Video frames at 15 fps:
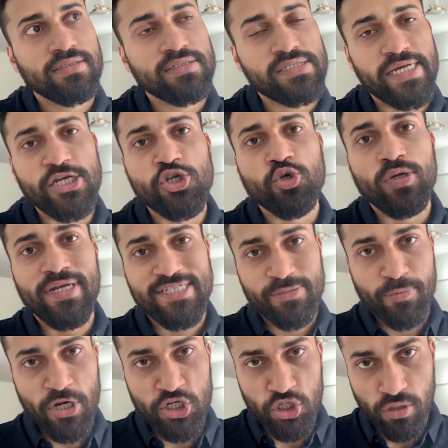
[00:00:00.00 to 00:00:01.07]
sexual
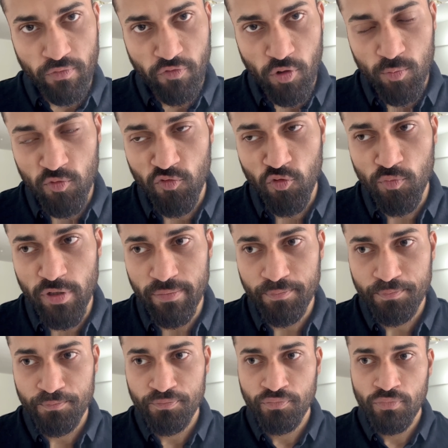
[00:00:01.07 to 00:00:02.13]
expression from a
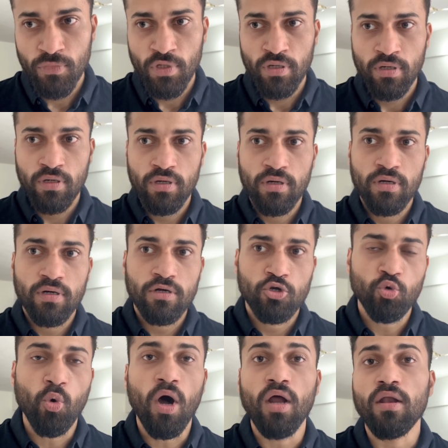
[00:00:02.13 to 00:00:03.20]
woman,
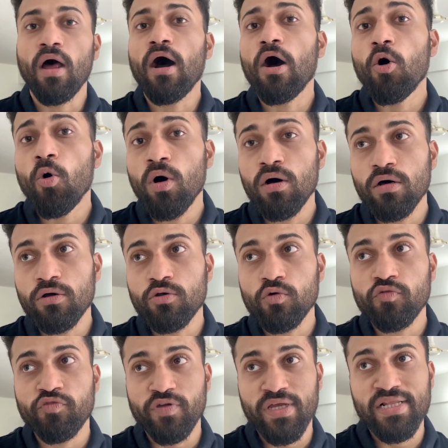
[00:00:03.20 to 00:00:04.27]
to allow her
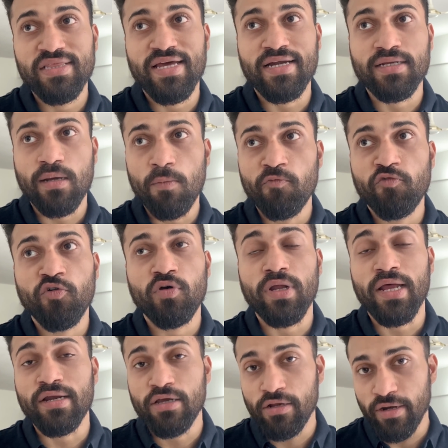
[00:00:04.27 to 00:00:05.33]
to feel that
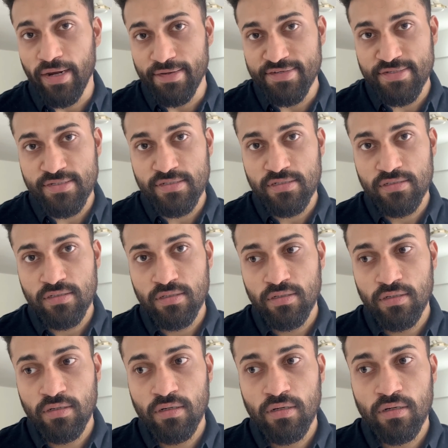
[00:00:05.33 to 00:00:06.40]
comfort and grace,
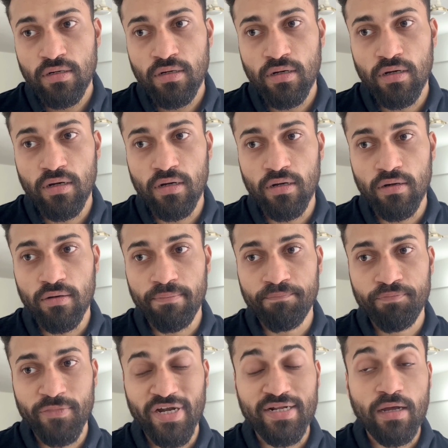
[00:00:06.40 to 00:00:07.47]

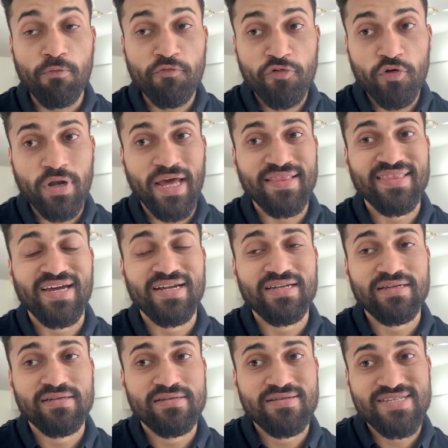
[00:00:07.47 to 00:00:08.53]
that comfort and
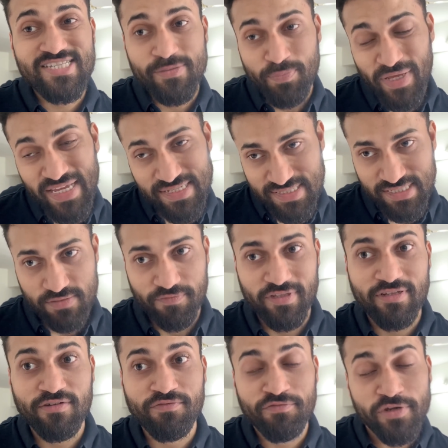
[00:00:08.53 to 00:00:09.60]
that space
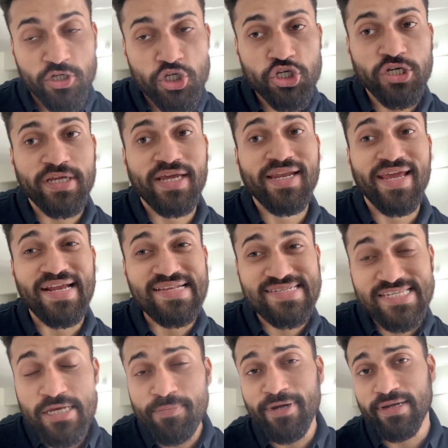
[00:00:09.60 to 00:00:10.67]
within which she can
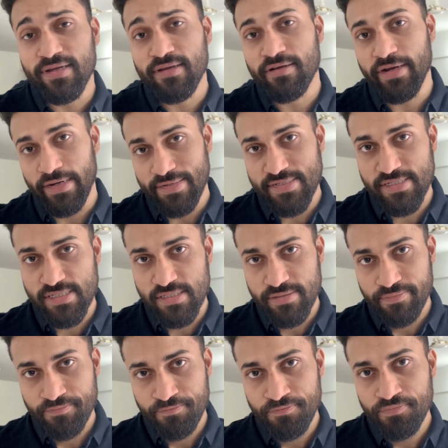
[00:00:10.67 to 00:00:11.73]
exhibit grace.